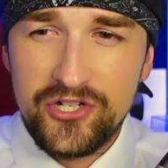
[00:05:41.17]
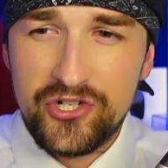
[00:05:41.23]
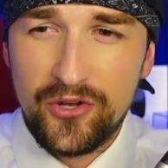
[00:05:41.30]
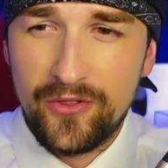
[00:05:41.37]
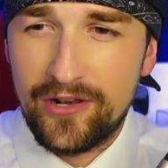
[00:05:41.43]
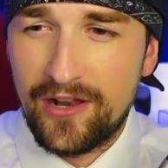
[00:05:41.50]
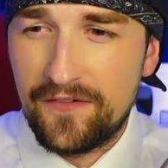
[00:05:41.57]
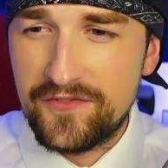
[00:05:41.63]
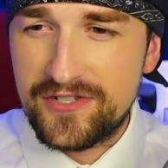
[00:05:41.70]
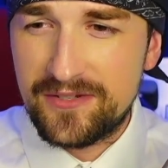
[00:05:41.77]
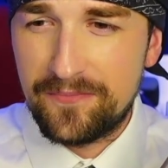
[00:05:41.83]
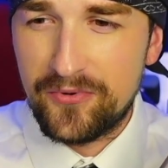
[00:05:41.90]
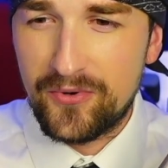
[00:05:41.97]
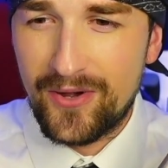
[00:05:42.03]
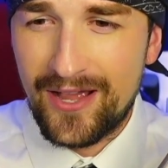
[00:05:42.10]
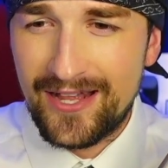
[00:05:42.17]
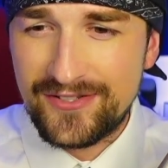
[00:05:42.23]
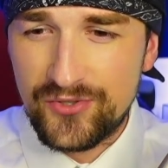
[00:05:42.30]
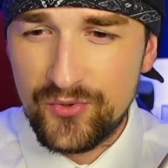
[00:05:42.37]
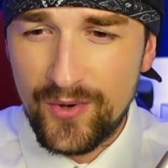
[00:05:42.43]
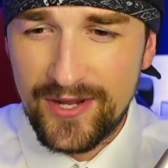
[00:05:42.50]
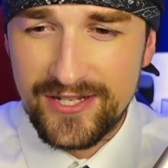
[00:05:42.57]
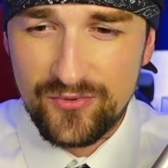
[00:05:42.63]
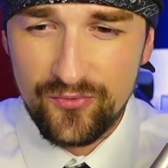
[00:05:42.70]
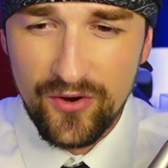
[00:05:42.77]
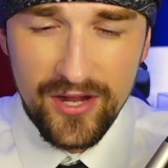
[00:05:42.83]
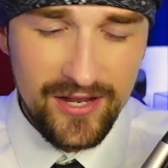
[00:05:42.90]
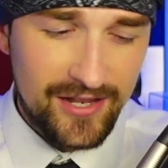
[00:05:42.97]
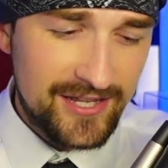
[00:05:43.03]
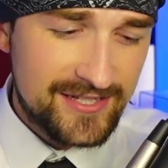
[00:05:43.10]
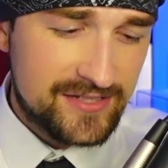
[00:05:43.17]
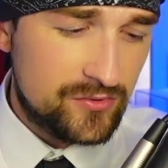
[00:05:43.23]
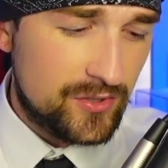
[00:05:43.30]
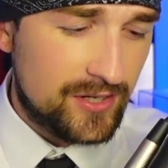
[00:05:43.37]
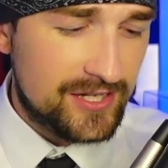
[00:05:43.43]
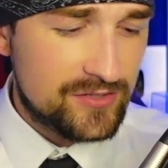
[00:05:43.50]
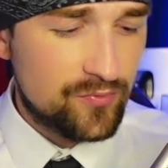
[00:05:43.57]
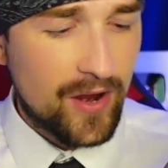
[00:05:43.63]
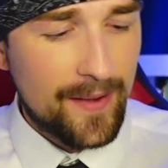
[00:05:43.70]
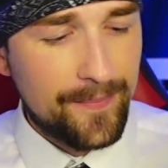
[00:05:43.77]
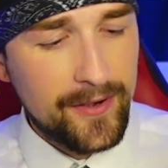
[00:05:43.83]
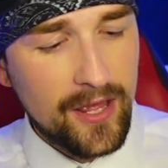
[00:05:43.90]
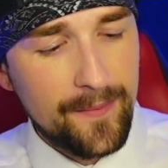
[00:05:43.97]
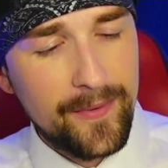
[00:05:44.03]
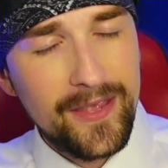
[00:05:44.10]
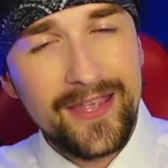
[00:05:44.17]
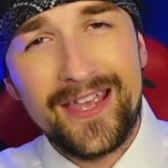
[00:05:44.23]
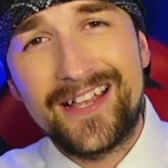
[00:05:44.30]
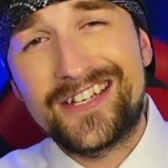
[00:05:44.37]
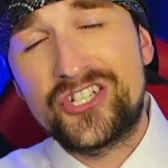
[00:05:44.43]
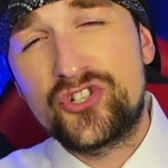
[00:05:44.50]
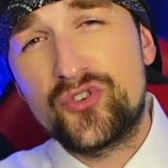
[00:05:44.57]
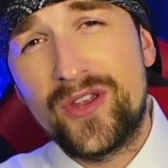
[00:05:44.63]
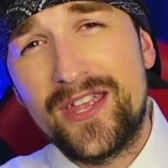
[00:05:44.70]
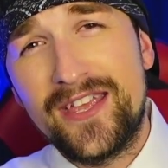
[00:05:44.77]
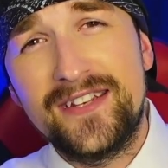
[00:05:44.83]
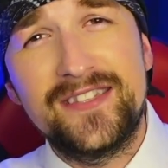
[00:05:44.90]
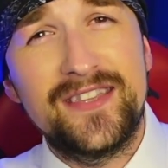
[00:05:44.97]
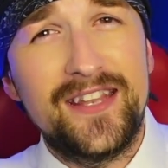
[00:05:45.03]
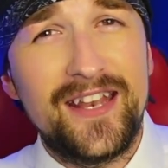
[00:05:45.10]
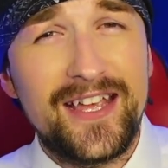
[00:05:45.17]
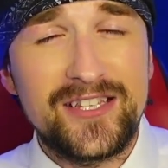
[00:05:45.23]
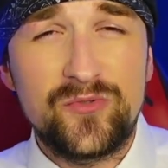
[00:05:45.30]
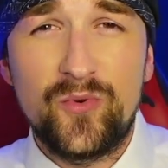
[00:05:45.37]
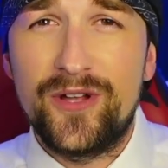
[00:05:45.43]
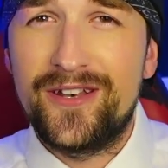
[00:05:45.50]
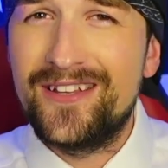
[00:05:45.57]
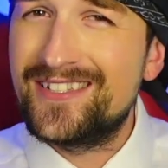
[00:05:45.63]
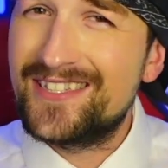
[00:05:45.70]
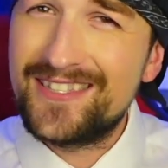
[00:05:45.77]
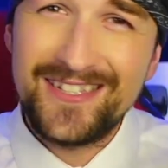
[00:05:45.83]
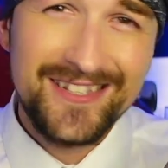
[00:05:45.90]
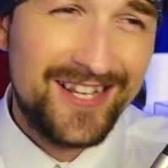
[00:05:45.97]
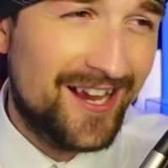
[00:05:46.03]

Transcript: show the love and support as always. Right, let's do it. Let's wrap it up and get straight into the next one. It's